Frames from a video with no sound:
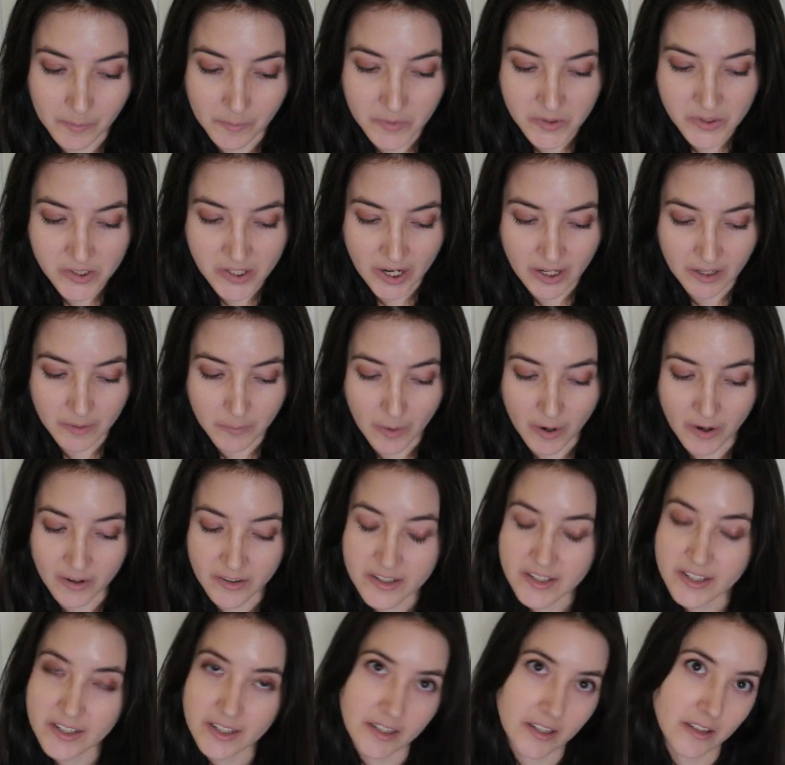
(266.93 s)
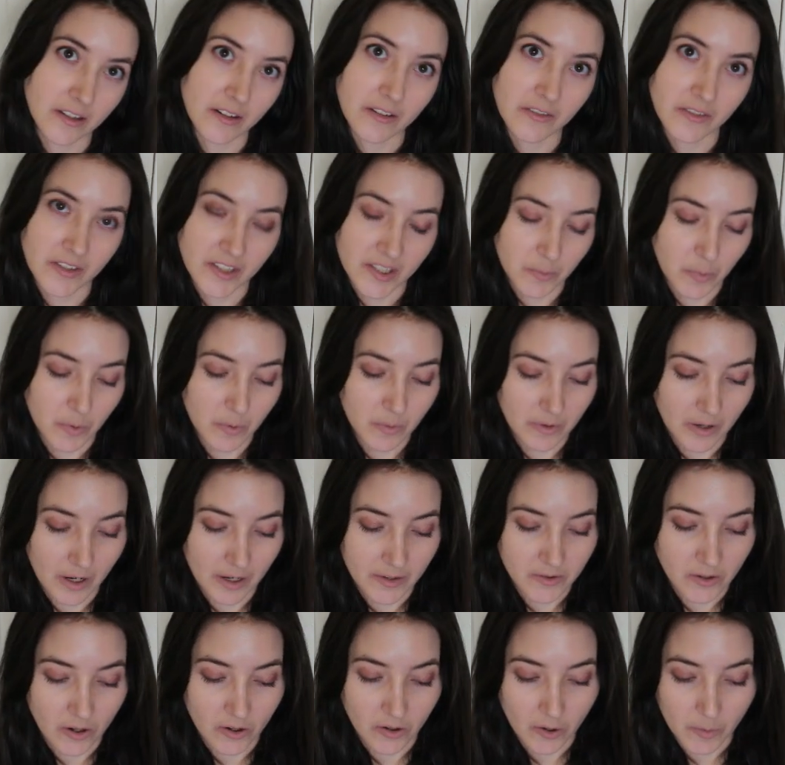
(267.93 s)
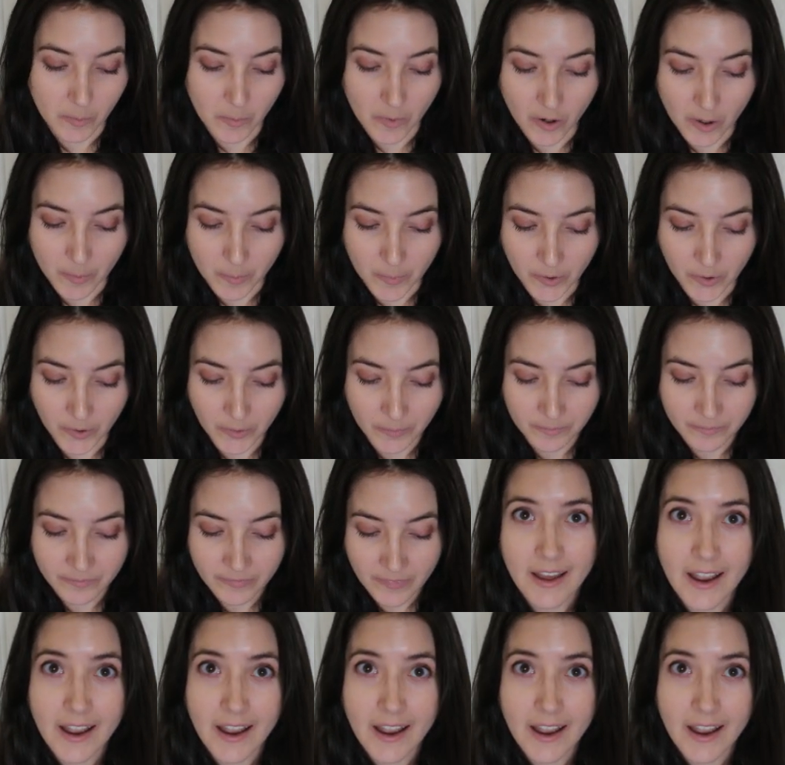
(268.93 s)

check marked in this darker purple.